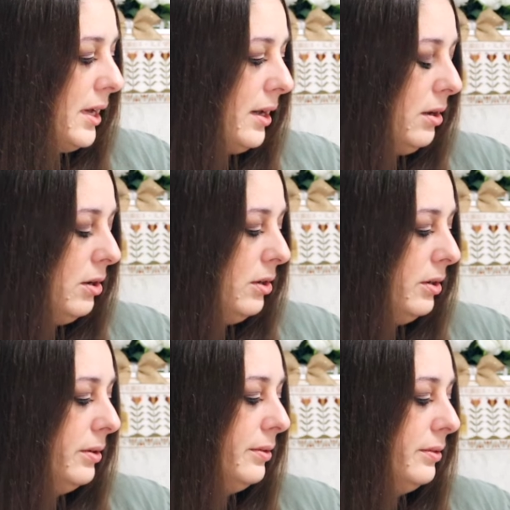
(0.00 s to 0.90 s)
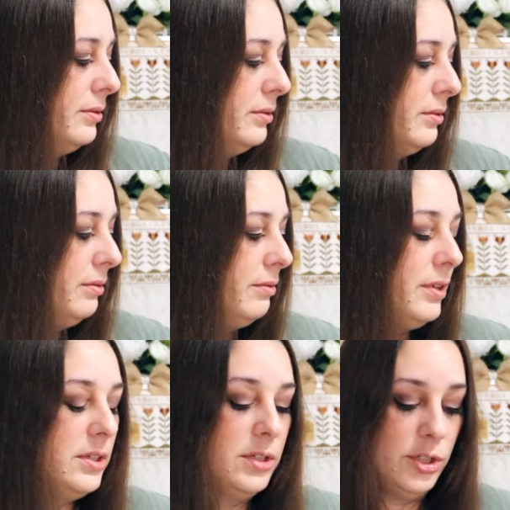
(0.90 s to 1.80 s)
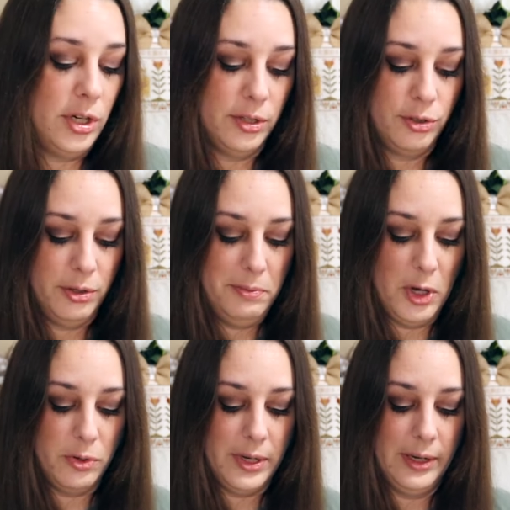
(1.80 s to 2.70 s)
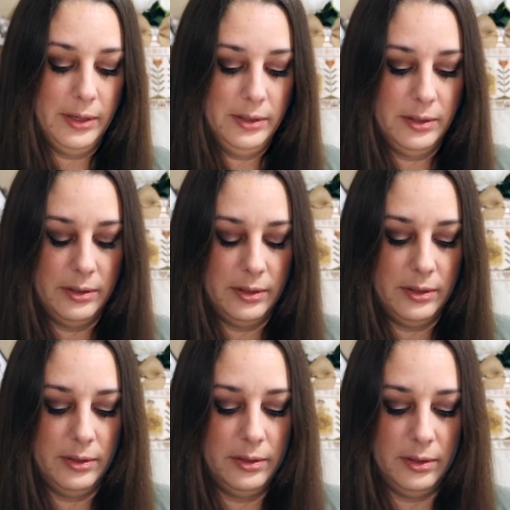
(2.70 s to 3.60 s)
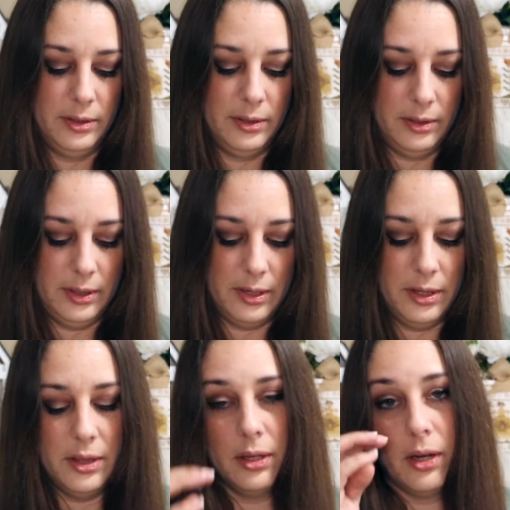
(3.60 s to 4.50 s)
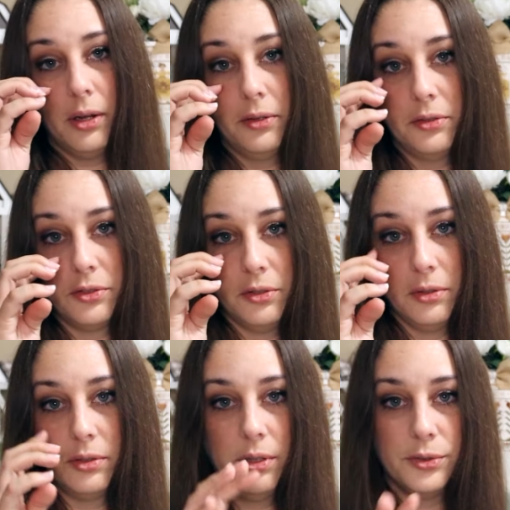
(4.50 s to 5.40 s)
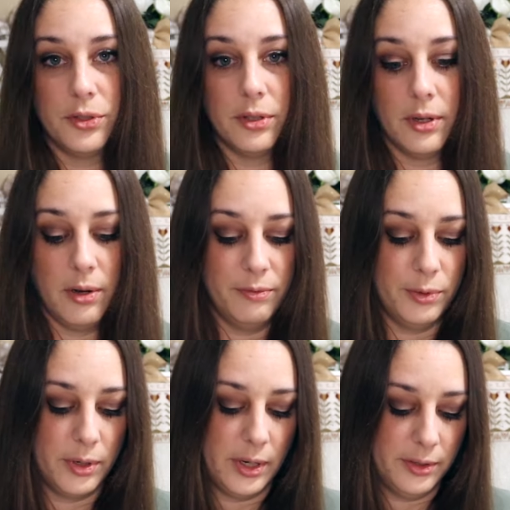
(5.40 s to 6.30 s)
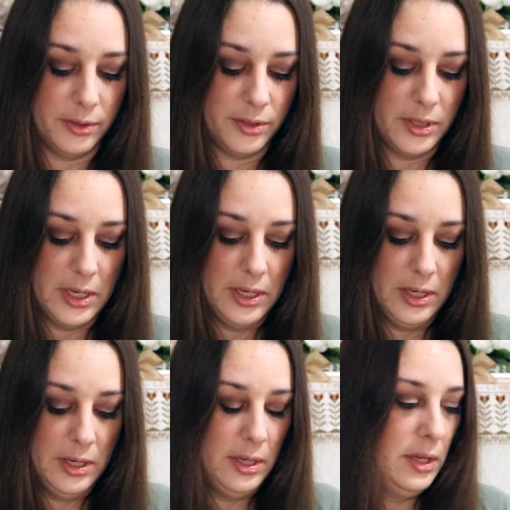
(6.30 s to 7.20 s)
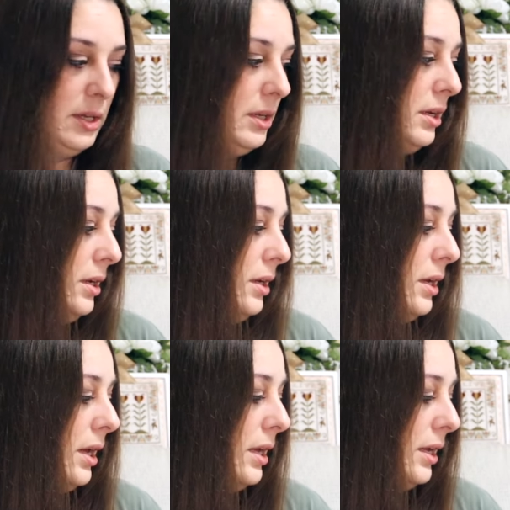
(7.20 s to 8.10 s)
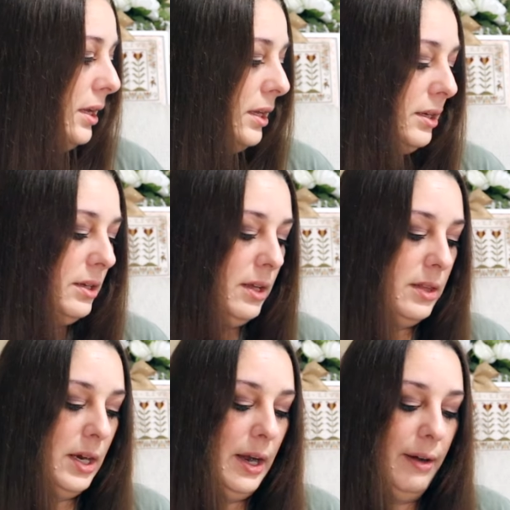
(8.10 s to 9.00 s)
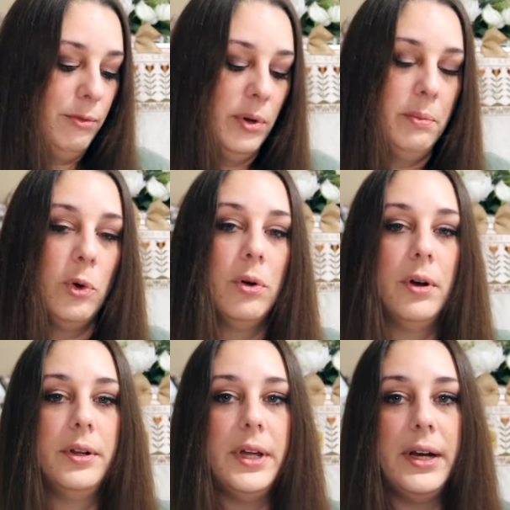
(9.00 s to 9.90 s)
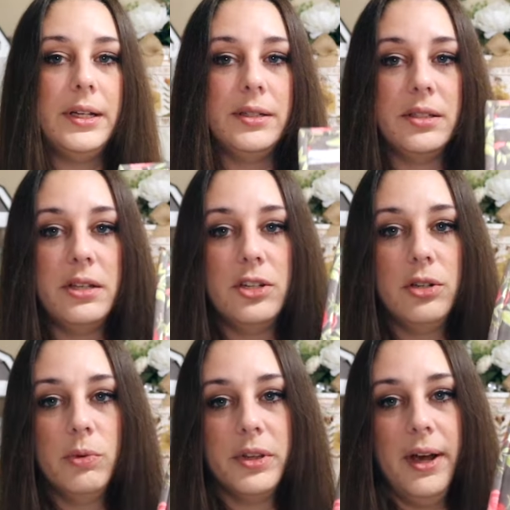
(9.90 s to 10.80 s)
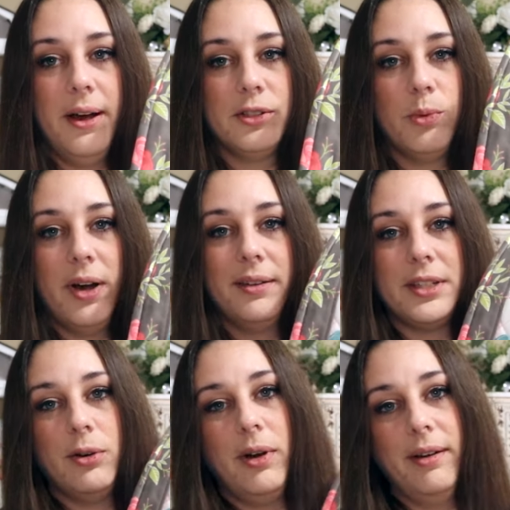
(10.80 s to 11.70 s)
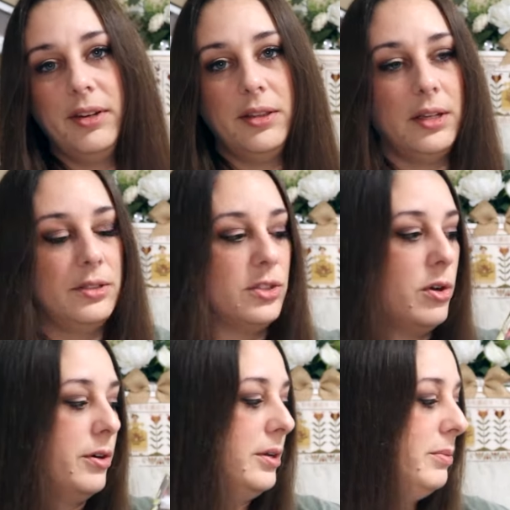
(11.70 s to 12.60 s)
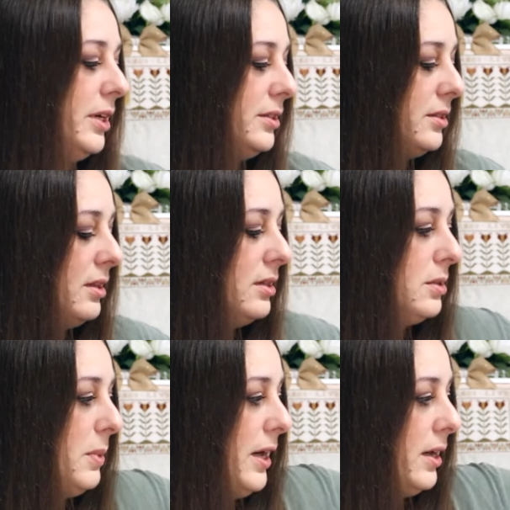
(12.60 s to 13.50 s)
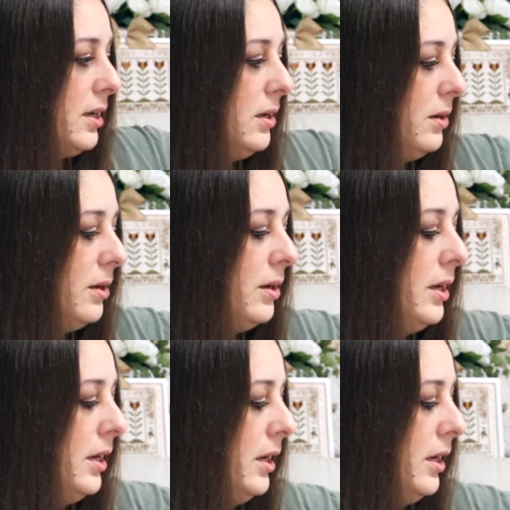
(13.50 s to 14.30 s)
that on Vintage Country Mocha. And I think the colors are close to the called for colors. And then I have one more that is stitching with the Housewives. I don't have anything started, but it's in this bag here.